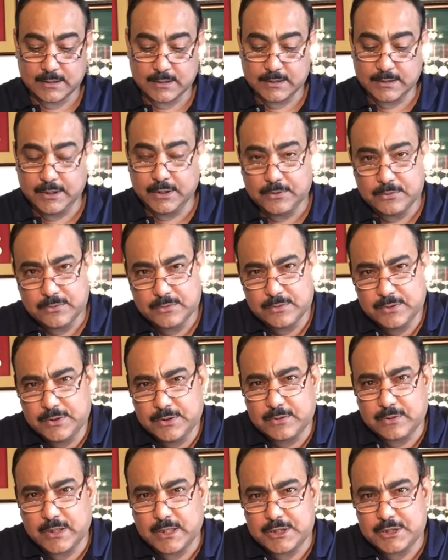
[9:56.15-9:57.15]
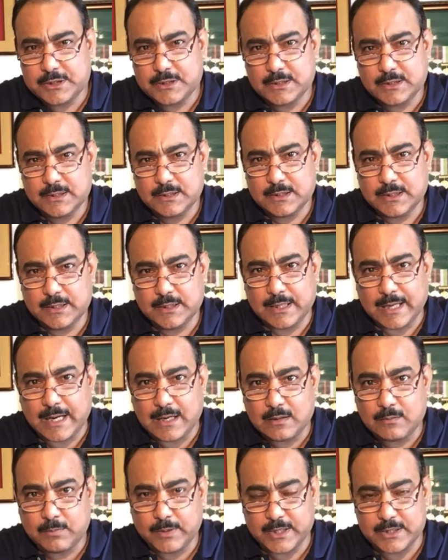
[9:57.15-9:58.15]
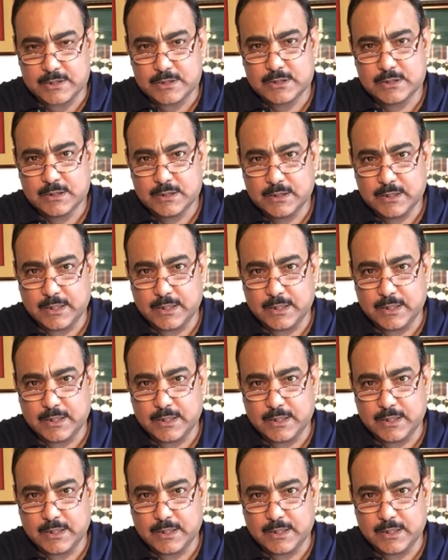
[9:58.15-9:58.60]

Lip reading: new Eurasian land bridge